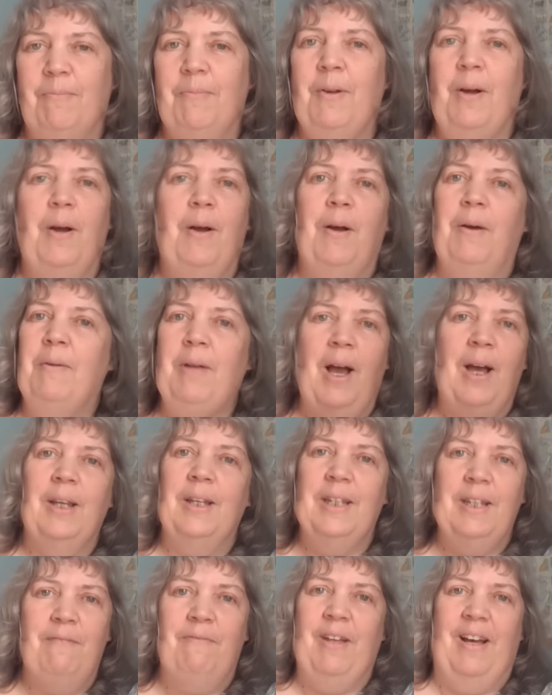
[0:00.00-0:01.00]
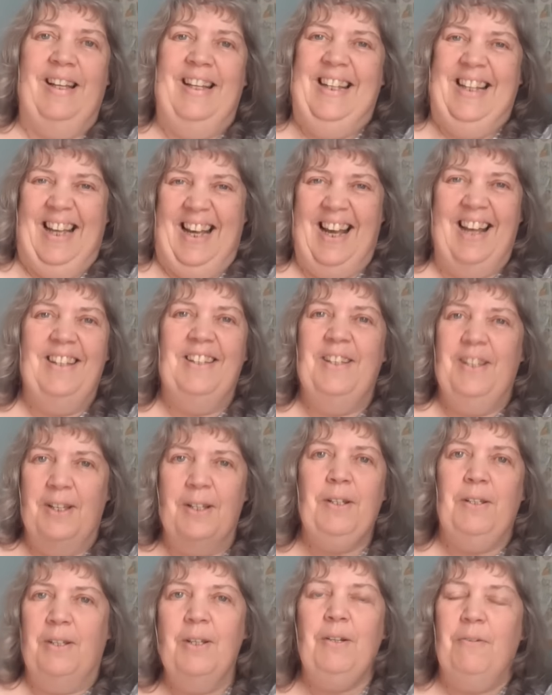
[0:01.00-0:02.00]
I'll leave that.
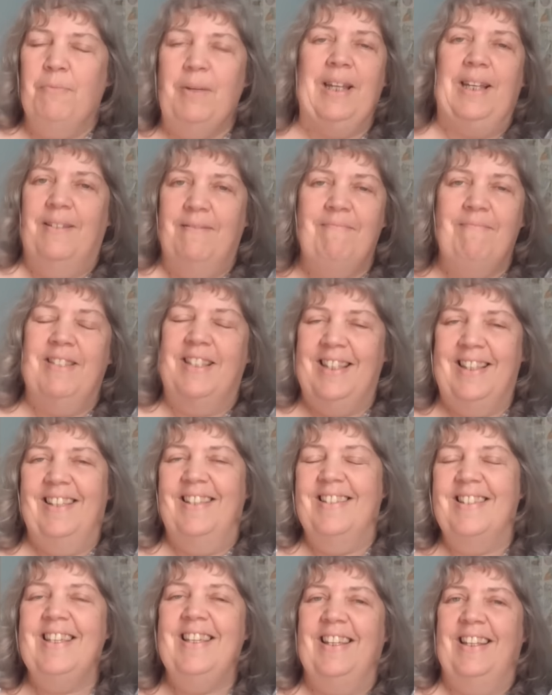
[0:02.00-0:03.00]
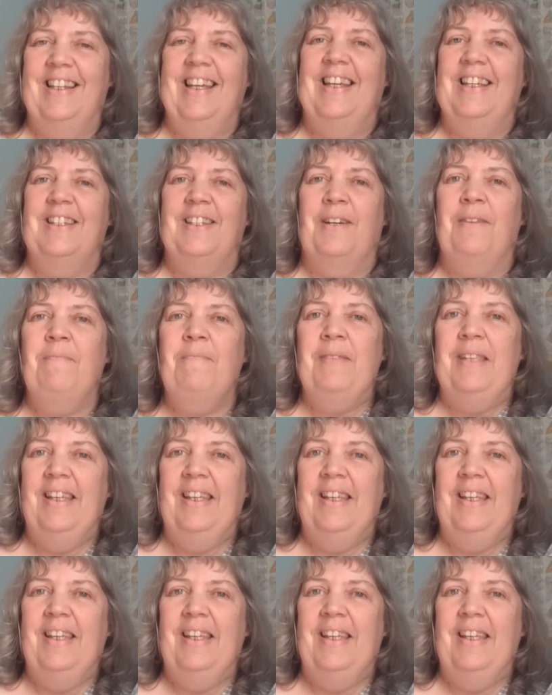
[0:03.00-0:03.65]
You can wait and see that later.